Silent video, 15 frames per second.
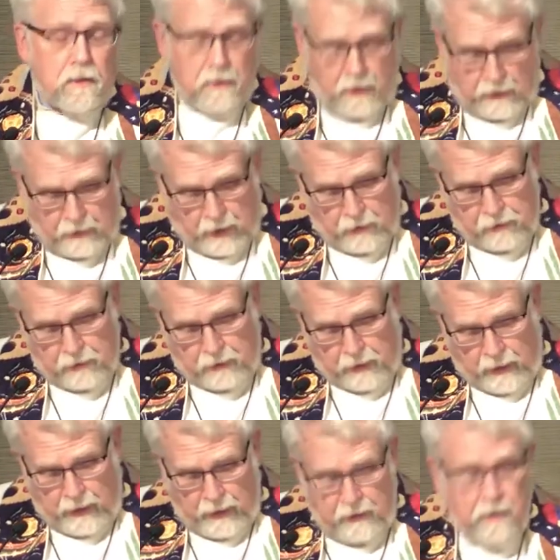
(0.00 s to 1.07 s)
another
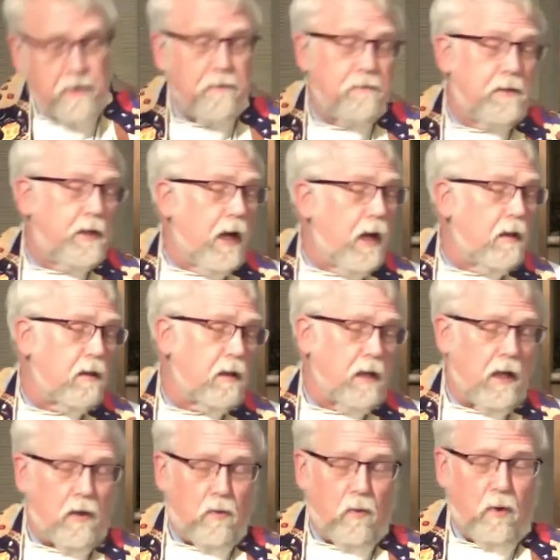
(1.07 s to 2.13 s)
kind of death
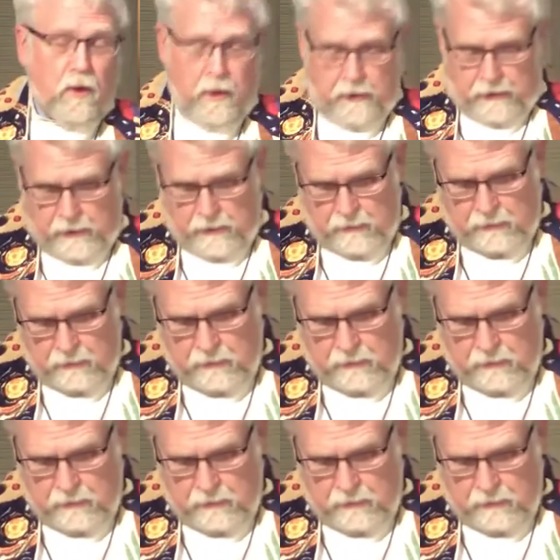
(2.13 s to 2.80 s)
at work,